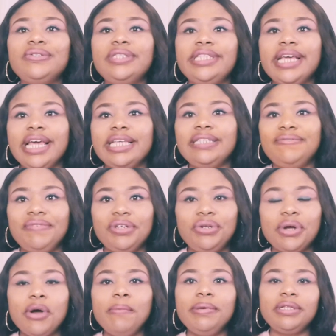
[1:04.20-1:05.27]
today's
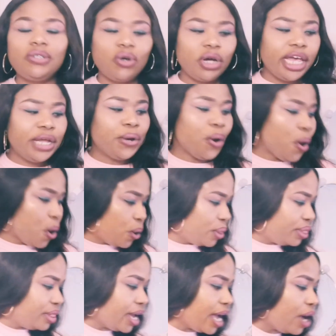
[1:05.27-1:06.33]
video I'll be talking
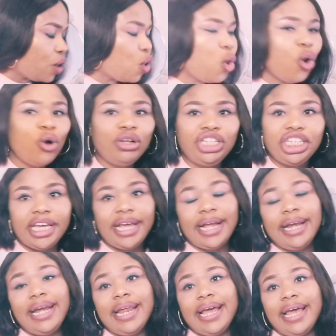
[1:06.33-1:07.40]
on the Kojic
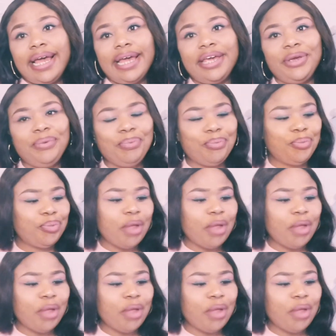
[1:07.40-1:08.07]
Clay